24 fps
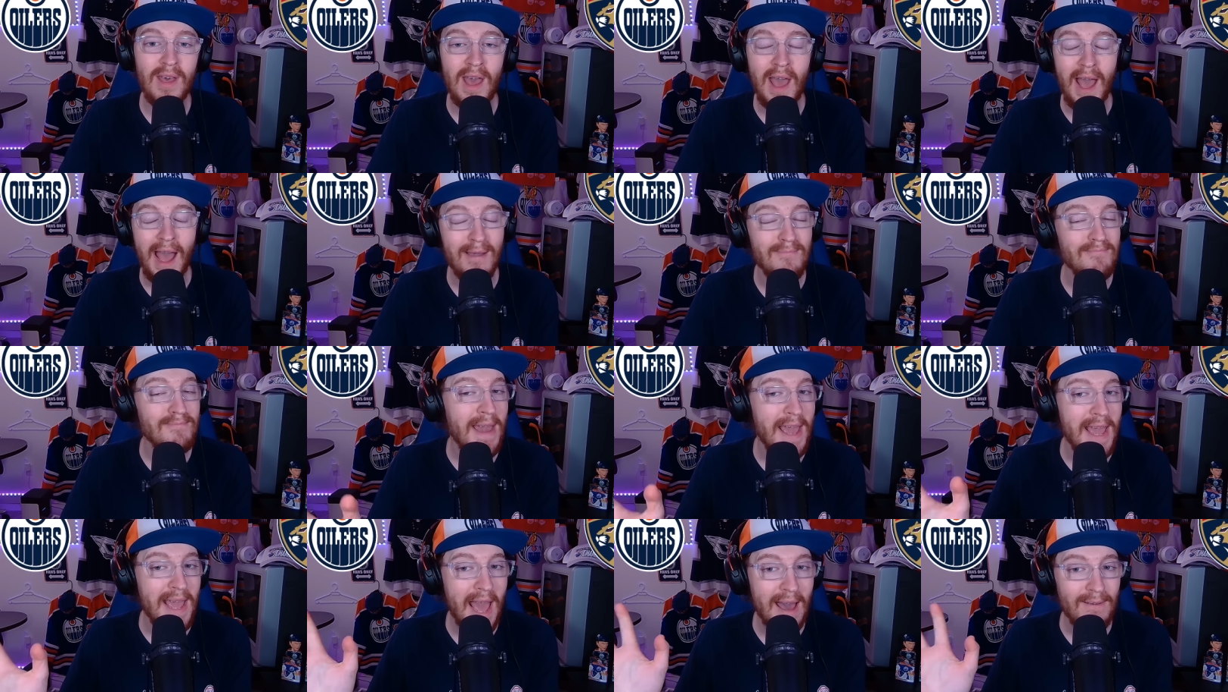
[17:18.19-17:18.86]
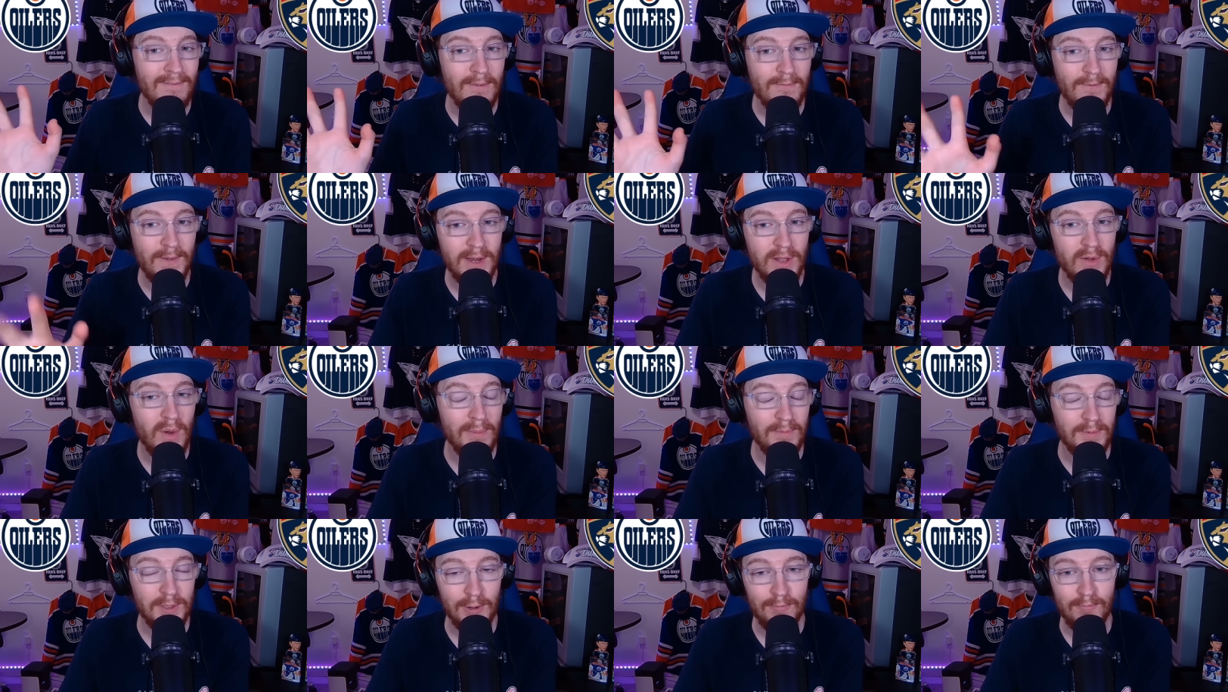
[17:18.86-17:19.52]
I may have a video
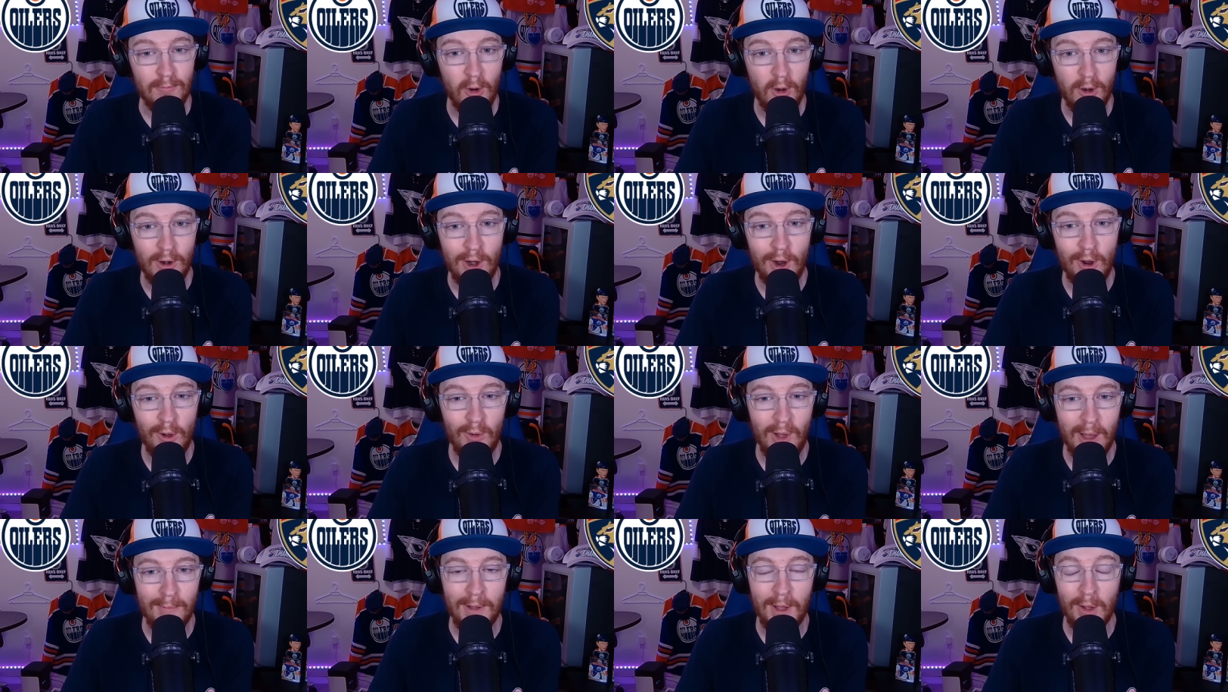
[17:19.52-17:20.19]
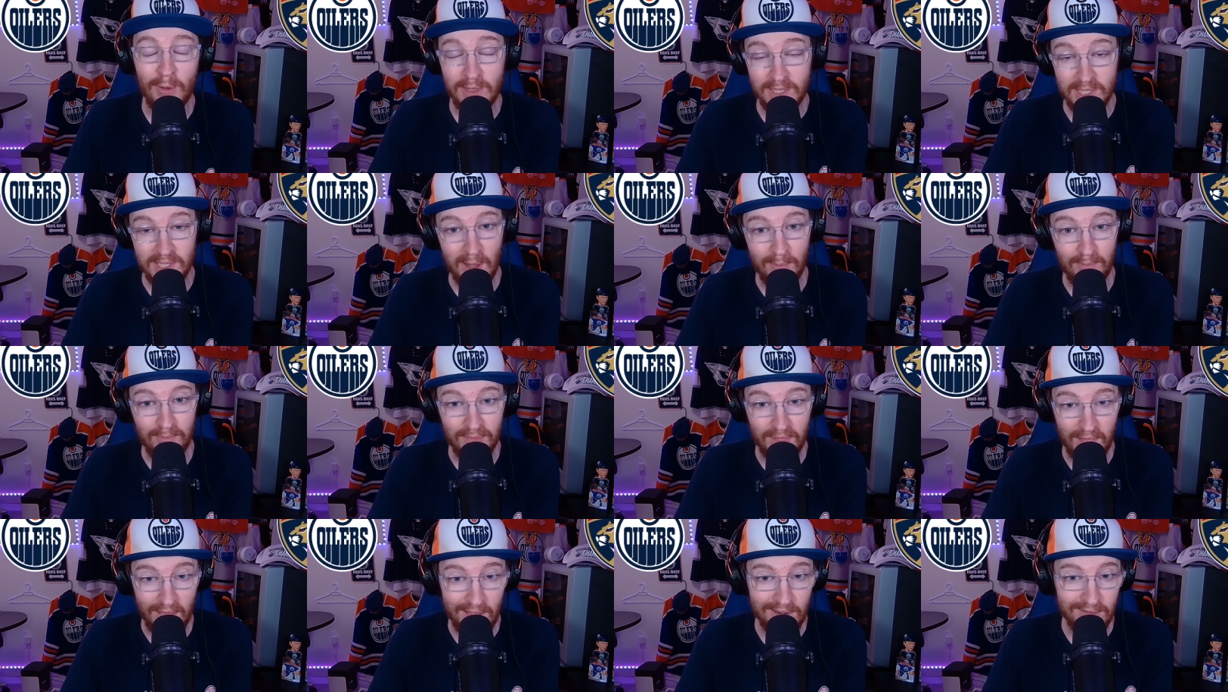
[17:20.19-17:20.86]
up tomorrow about
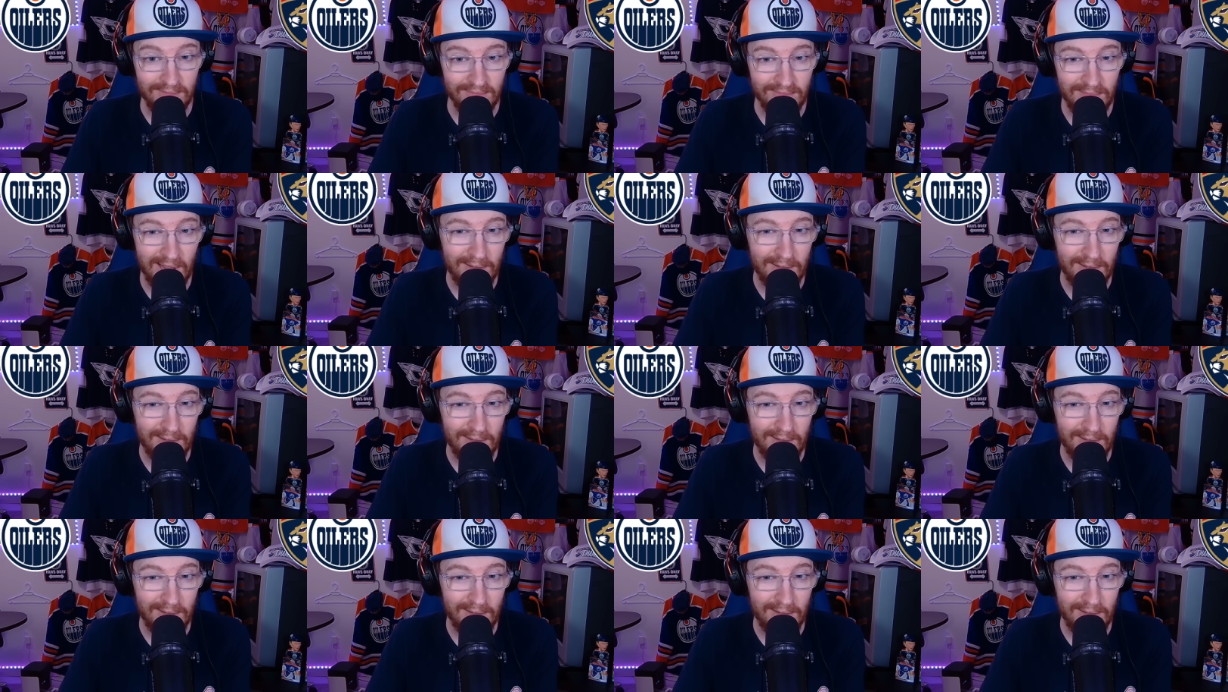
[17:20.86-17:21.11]
something.